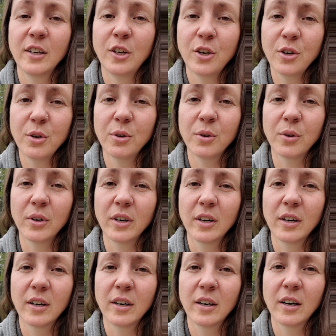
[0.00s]
you
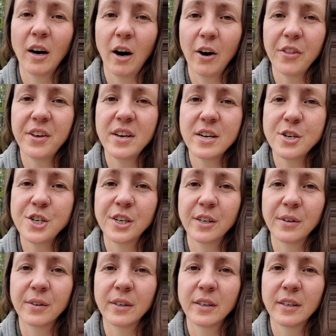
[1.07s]
are the issue.